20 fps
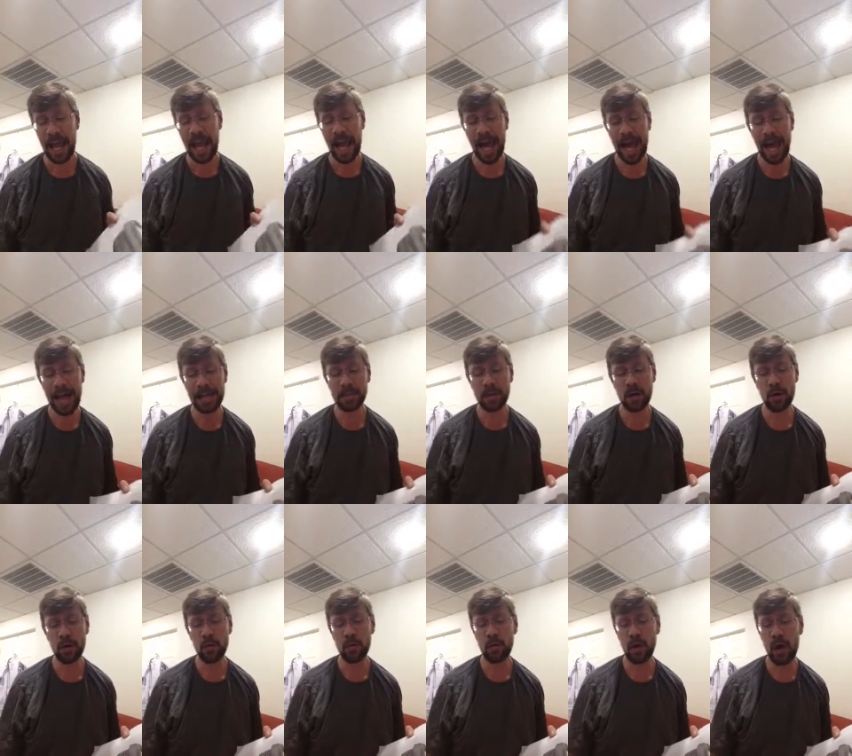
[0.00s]
I
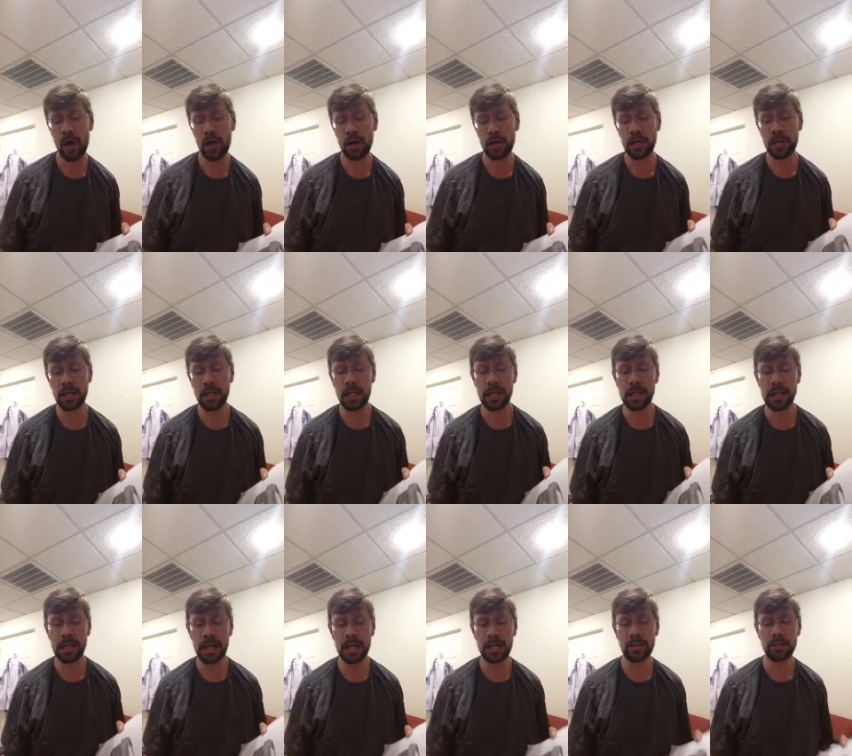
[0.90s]
don't want to
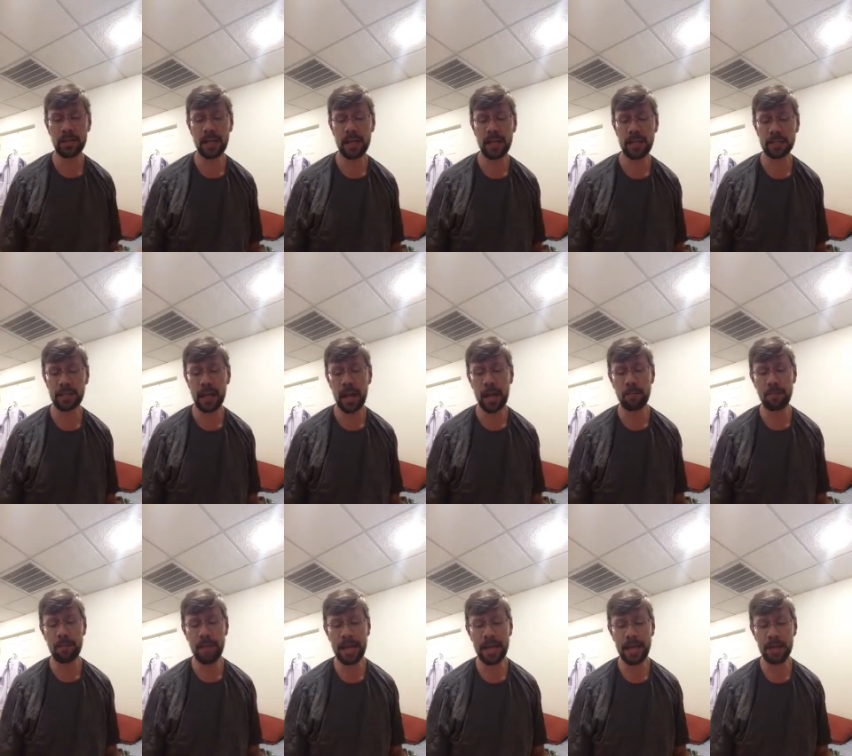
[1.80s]
eat anything not
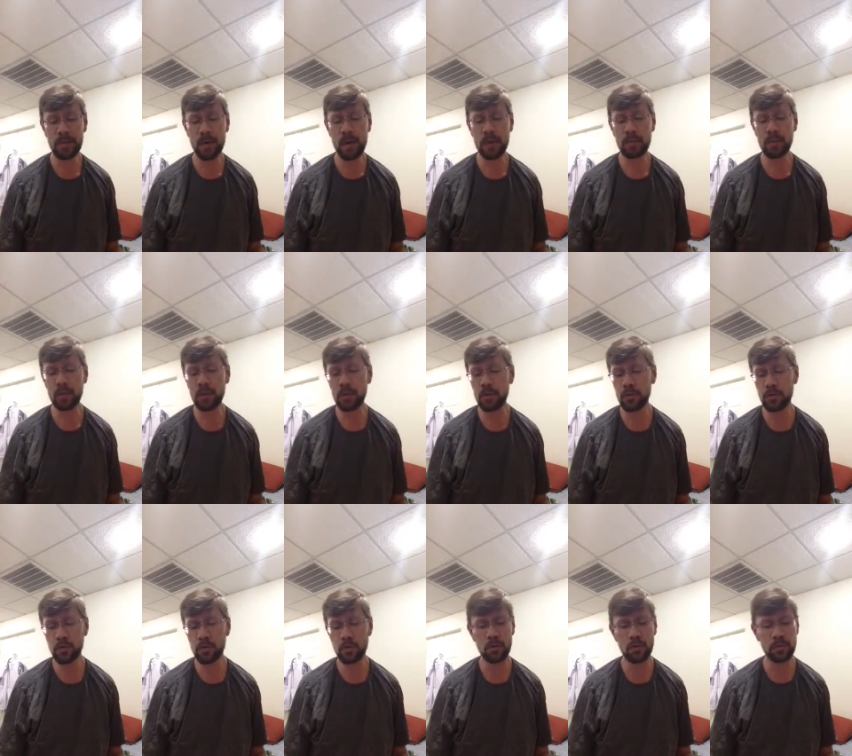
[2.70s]
made with
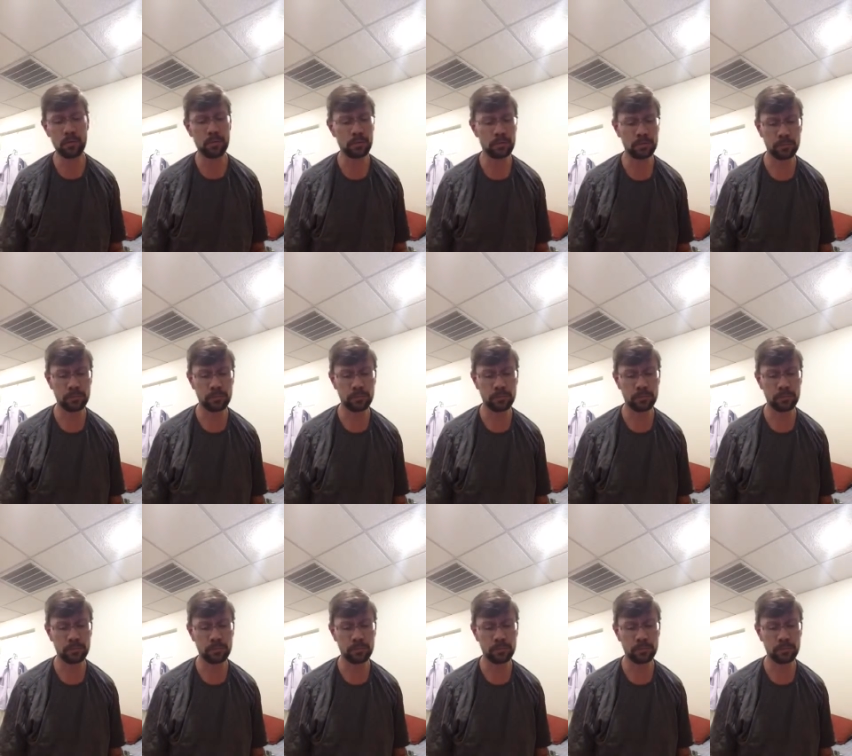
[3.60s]
you.